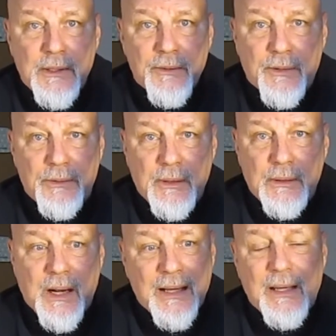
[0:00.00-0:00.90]
The thing that
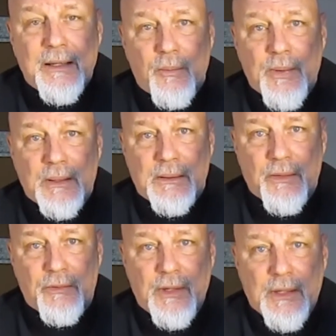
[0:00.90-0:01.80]
I like about
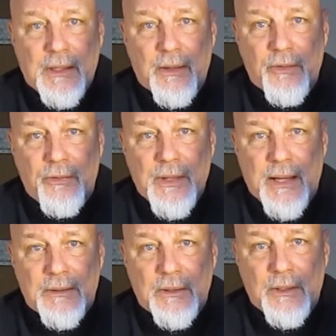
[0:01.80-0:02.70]
this is
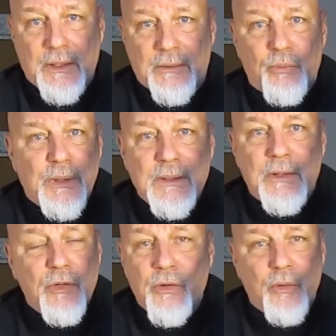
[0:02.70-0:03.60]
that
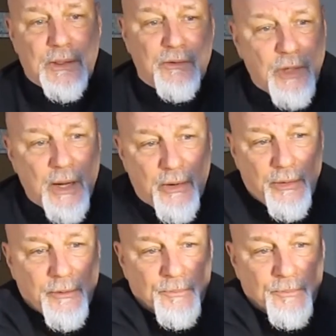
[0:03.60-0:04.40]
you don't get tired.